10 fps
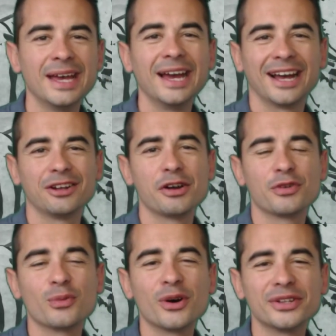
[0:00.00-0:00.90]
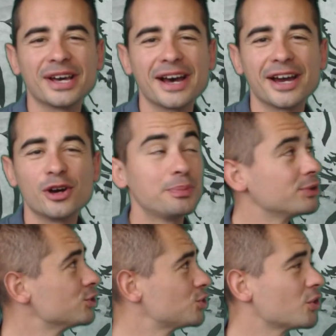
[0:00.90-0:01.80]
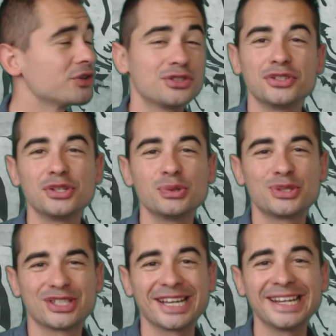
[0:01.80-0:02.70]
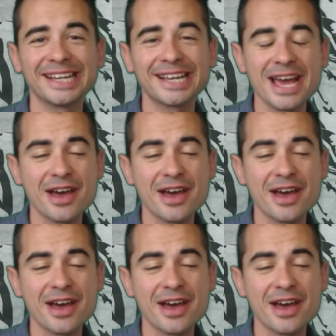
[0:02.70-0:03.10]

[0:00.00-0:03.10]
Hello everyone, I hope you enjoy the new setting.